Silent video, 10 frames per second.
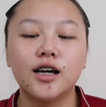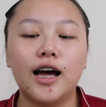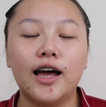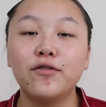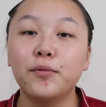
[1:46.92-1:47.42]

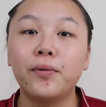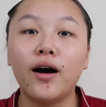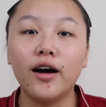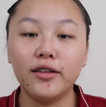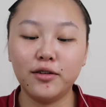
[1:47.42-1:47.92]
I have a
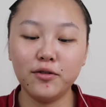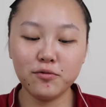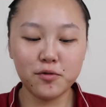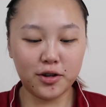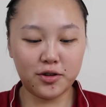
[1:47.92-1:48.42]
pot of
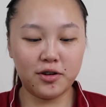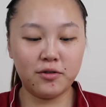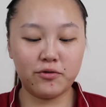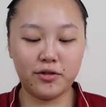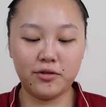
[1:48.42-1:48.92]
water in
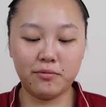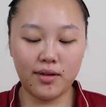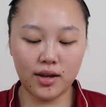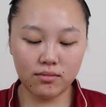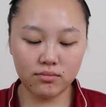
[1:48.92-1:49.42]
front of
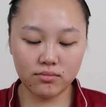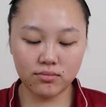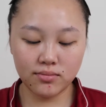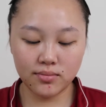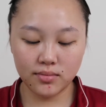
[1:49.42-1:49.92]
me.
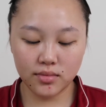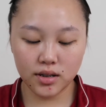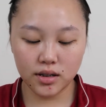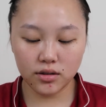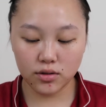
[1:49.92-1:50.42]

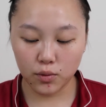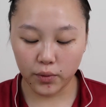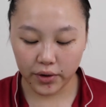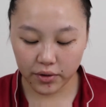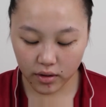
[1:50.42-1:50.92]
This is so
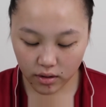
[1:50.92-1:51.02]
weird.